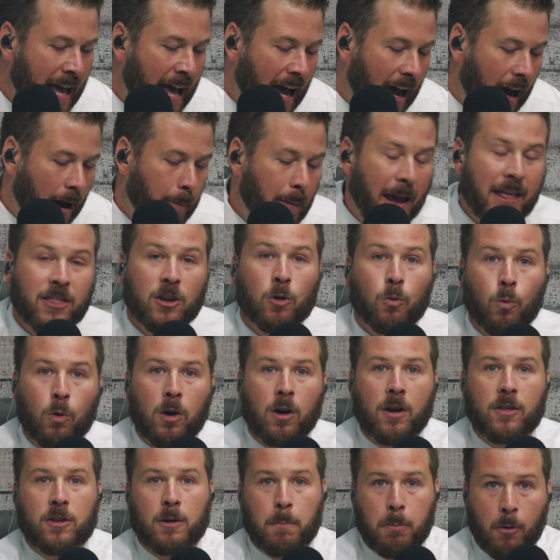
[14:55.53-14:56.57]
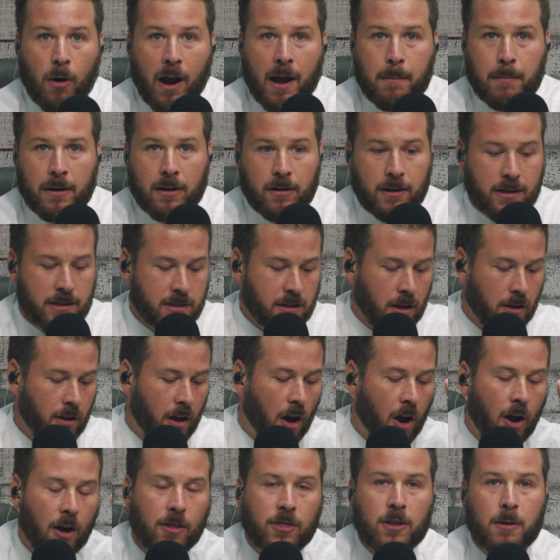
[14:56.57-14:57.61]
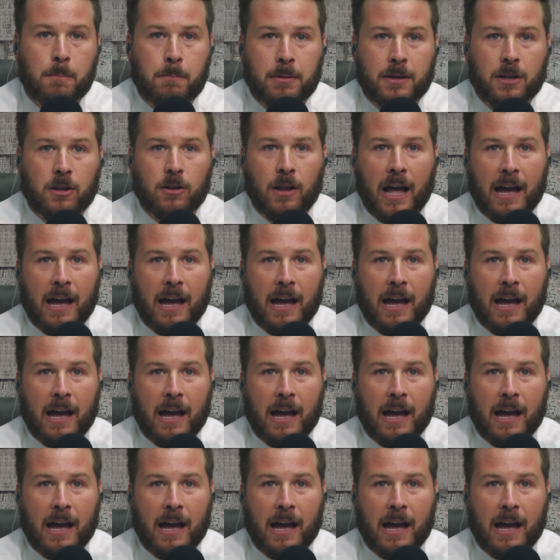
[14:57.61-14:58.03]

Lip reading: And there were other primaries on the bill.